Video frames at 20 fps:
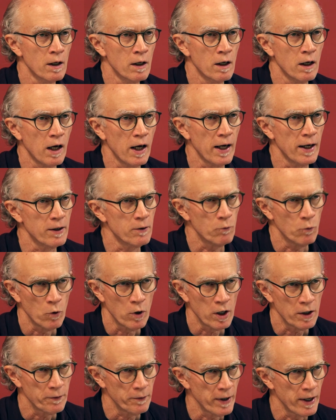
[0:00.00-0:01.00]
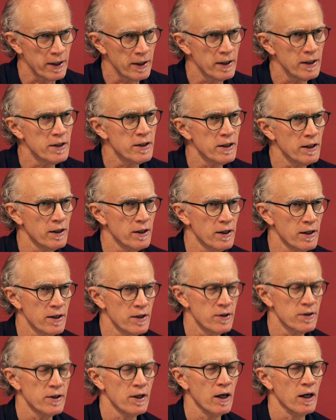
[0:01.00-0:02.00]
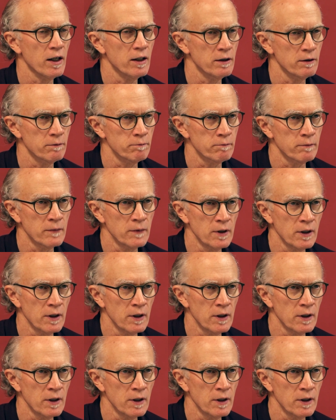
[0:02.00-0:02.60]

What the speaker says: I walk right into his hut